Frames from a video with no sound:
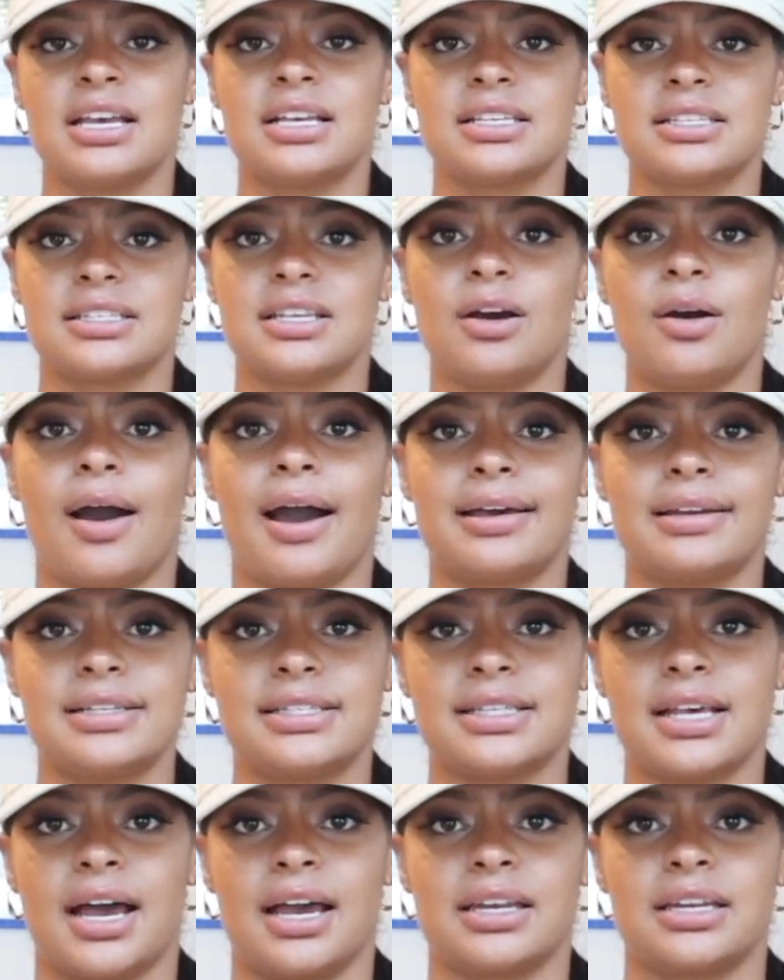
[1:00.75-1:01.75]
So I
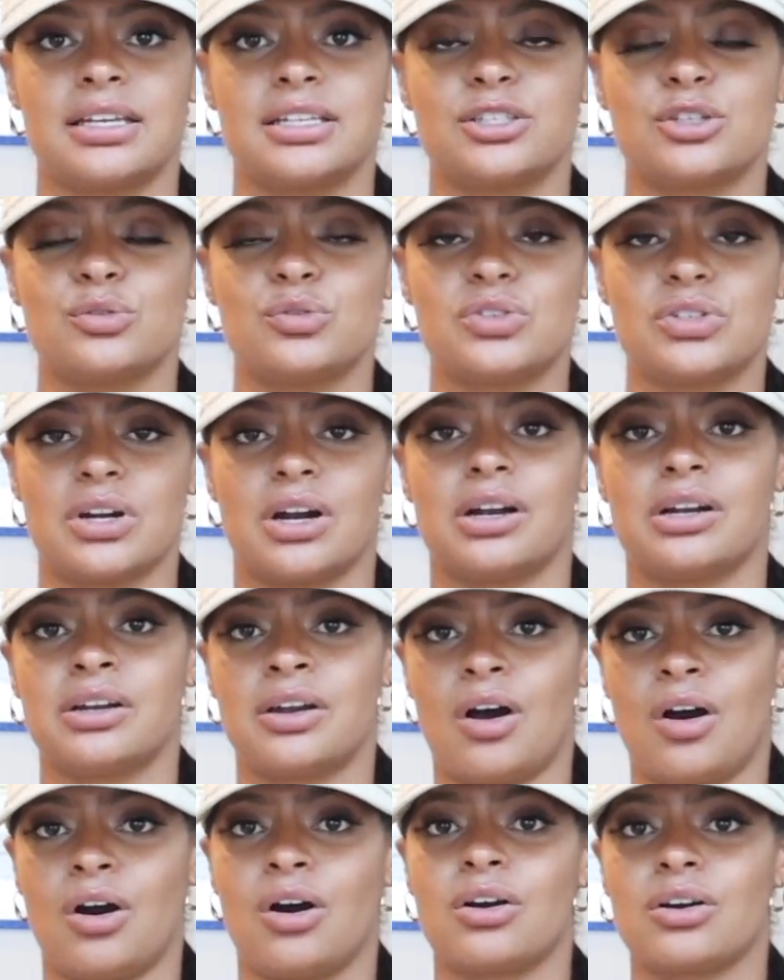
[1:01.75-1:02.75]
decided to start an
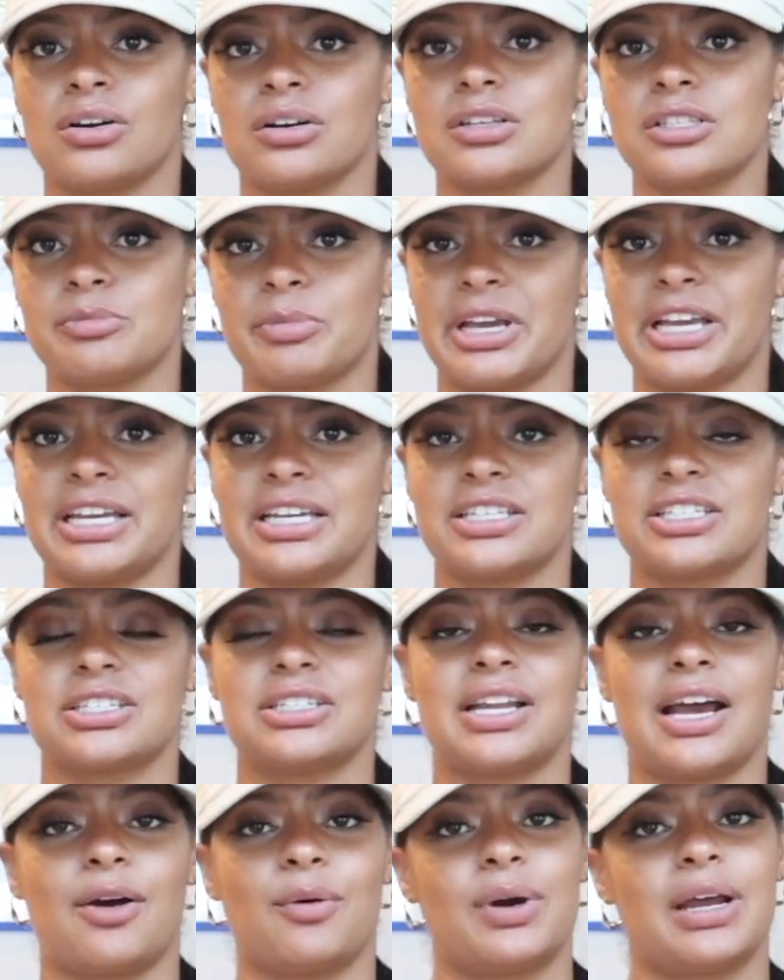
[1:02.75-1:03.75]
all girls page.
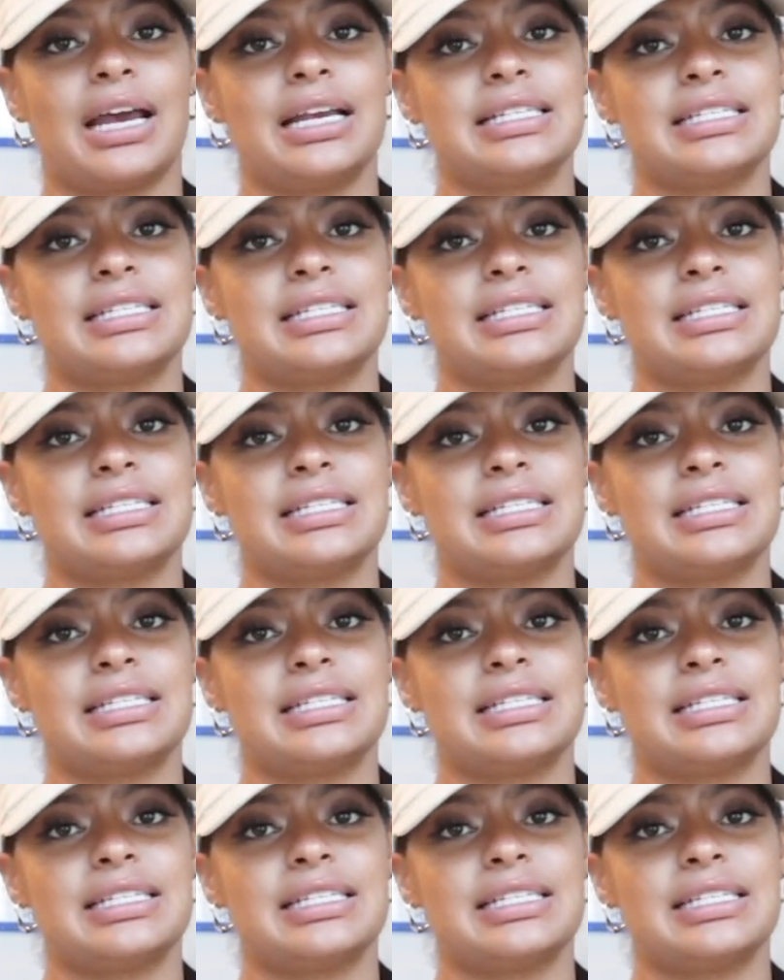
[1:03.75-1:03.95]
Now what I